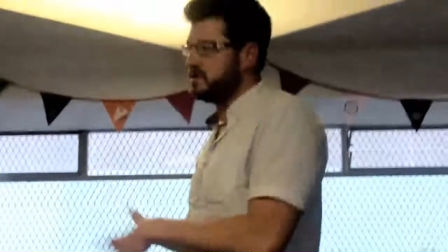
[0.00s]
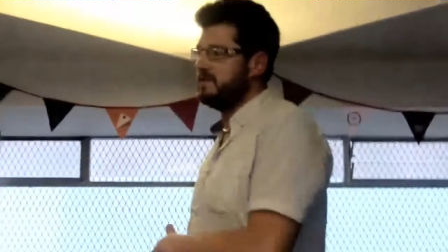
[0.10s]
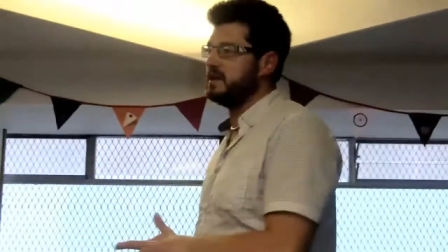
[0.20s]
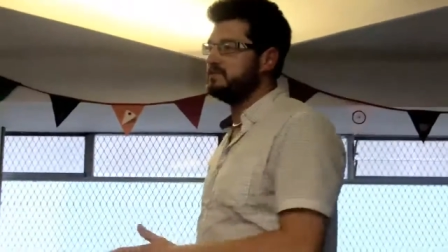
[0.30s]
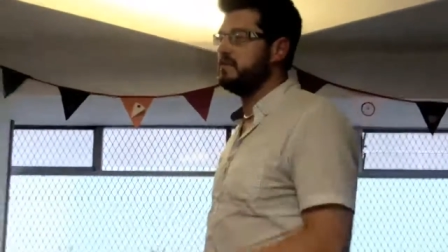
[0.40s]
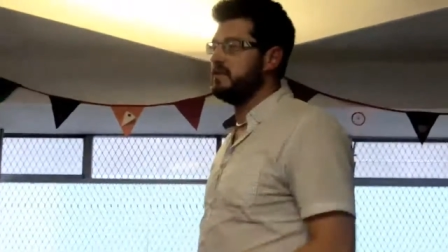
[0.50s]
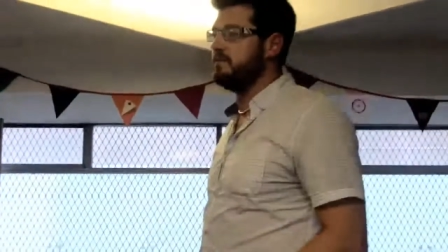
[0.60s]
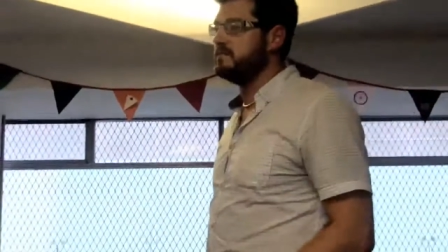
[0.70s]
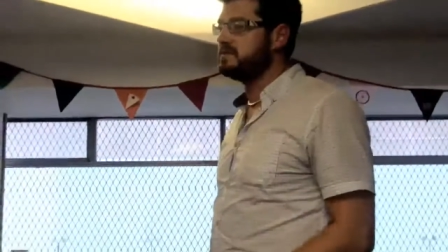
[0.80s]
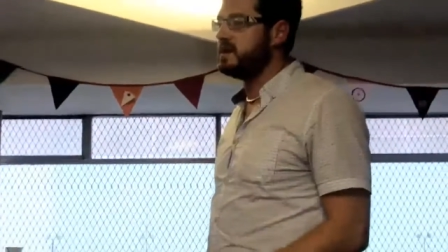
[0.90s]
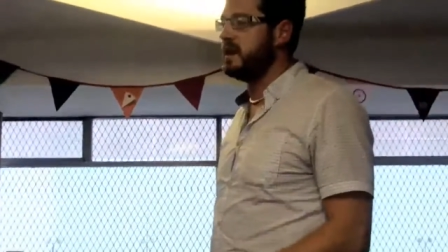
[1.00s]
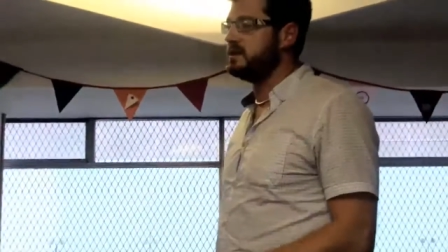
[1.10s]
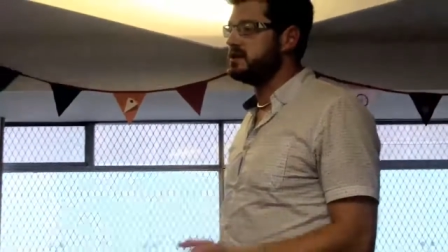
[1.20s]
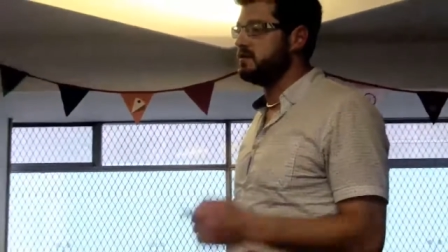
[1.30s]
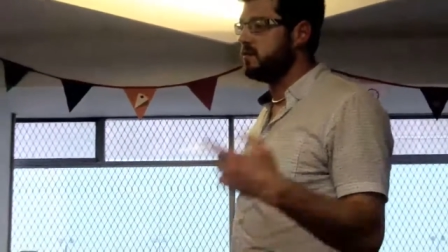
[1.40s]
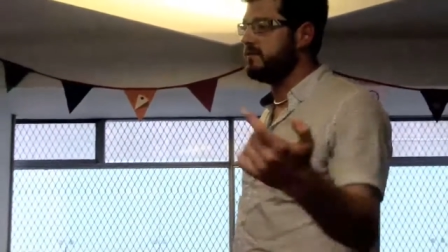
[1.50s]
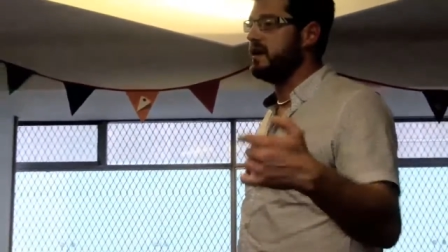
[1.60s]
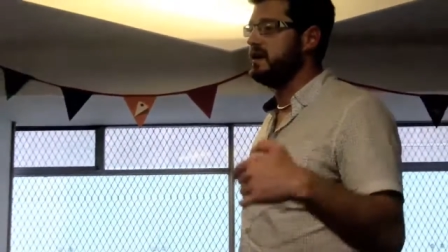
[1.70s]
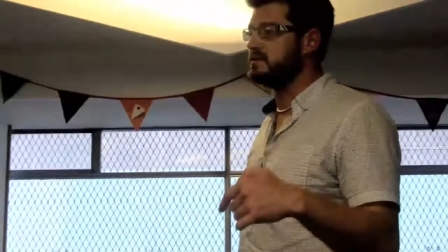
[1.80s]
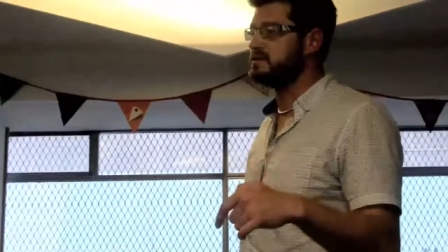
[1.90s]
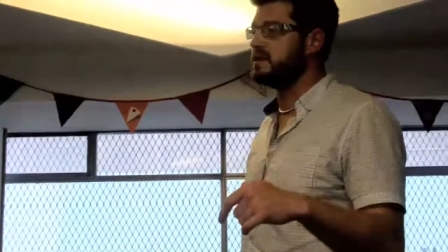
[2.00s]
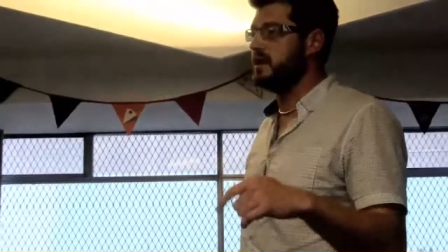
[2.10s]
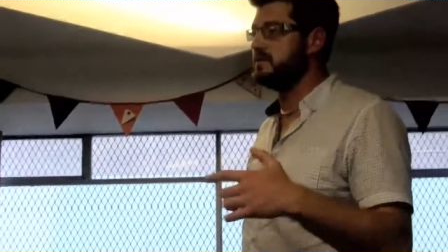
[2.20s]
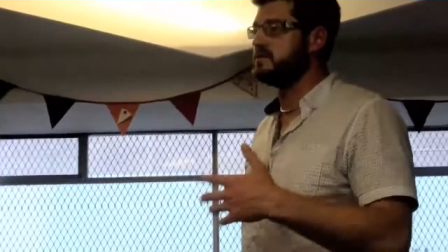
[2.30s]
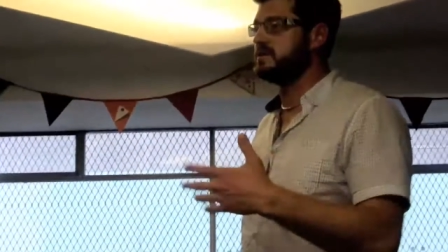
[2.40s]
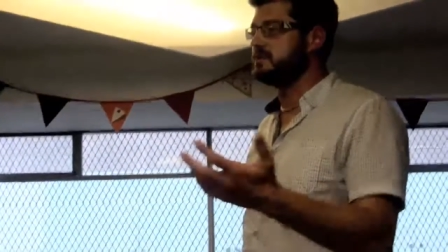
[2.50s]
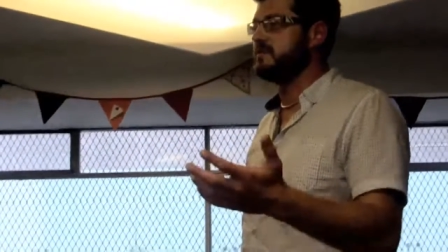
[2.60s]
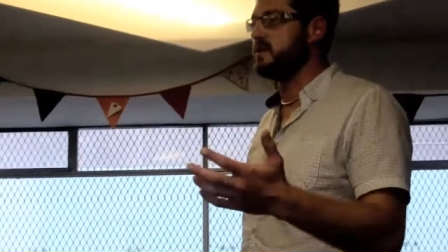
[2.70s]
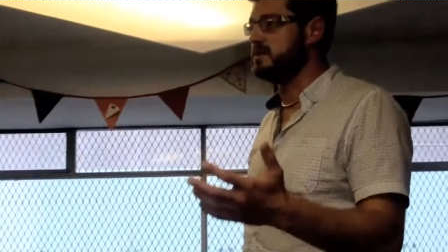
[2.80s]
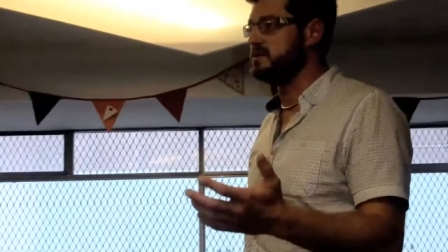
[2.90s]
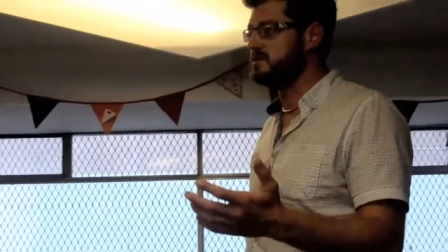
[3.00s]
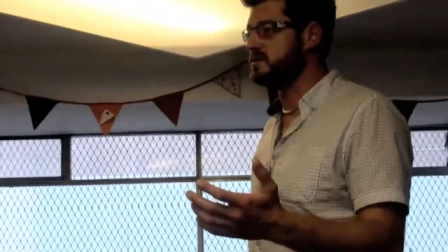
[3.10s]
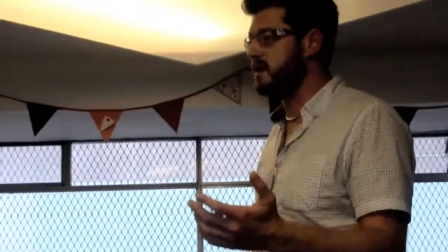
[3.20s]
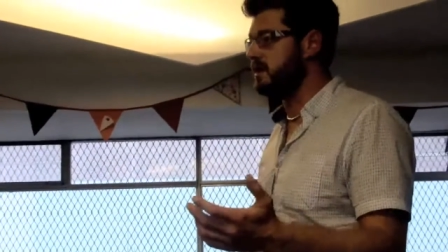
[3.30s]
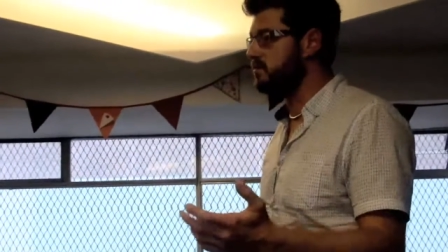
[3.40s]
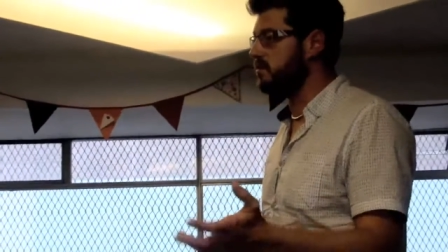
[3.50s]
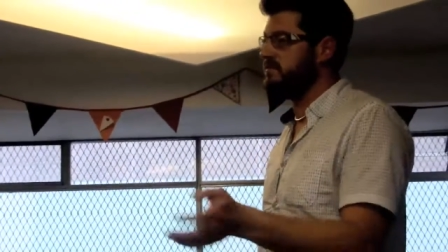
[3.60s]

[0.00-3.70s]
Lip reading: the sort of next few months and actually with us answering some of the questions around